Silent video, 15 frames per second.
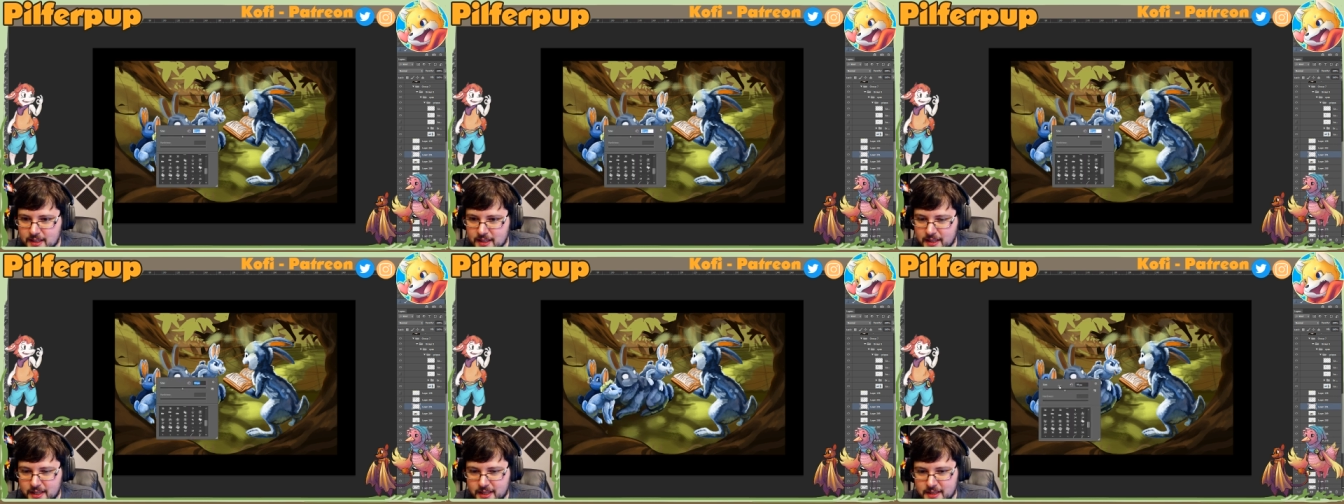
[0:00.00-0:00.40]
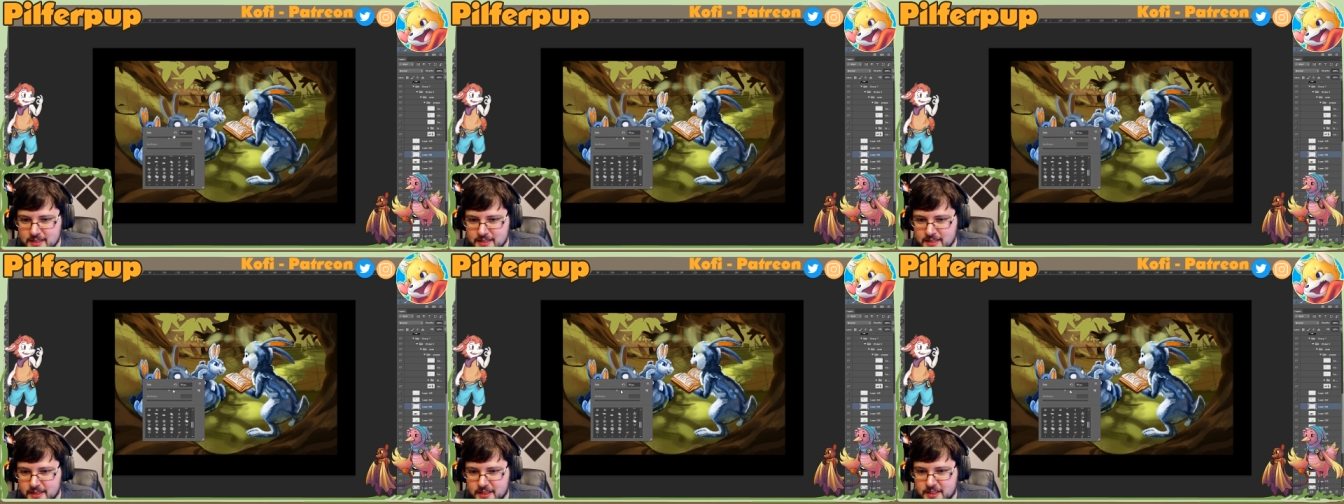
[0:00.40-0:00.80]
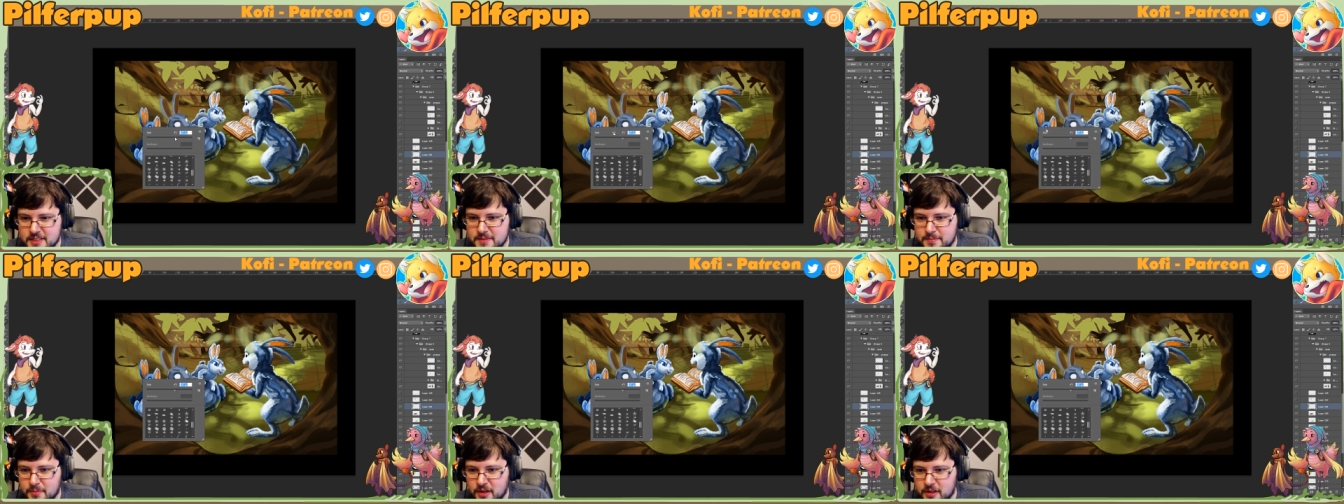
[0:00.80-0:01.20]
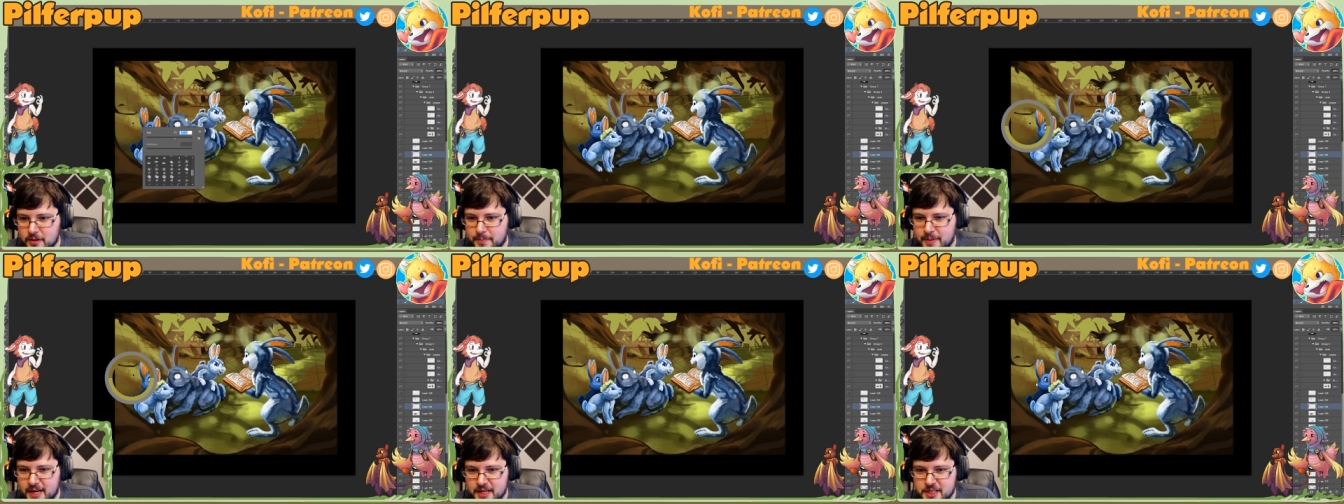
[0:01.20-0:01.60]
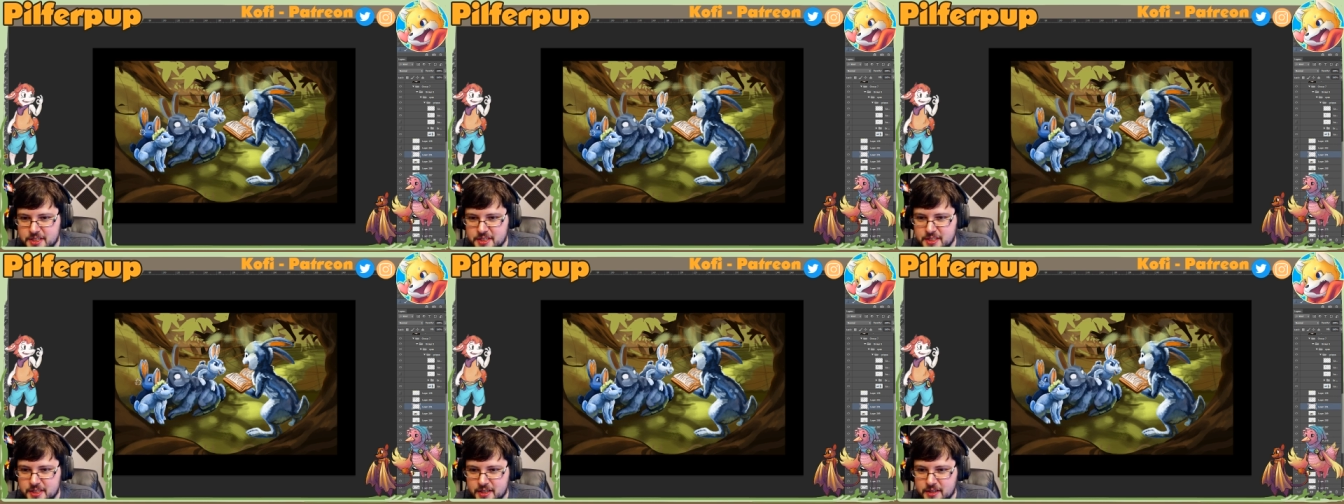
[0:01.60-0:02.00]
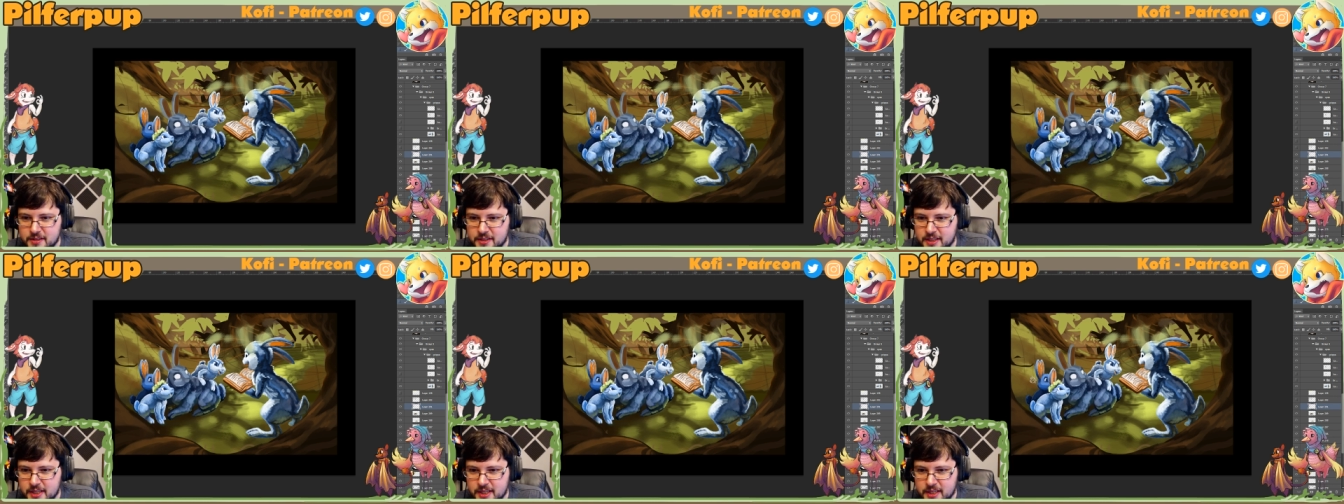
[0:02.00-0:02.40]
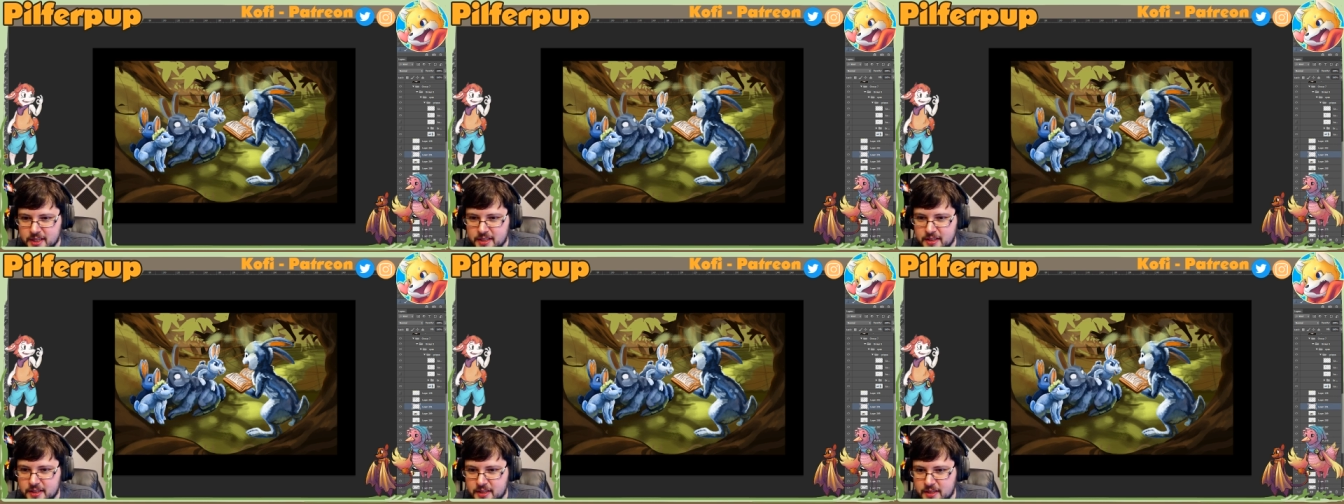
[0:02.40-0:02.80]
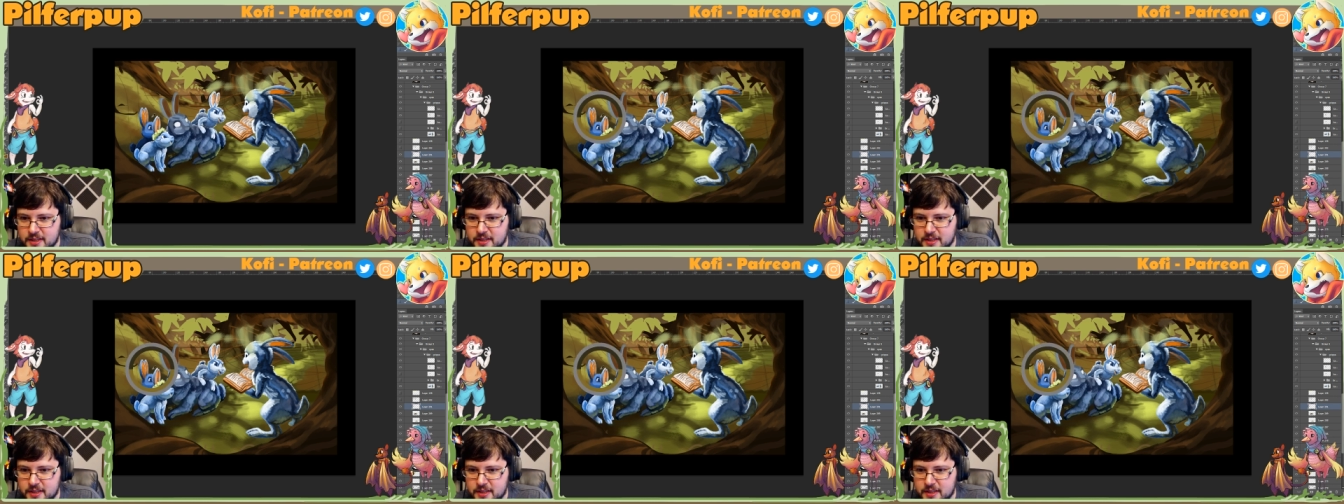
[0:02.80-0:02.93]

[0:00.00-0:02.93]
I like these like smaller patches here leading in.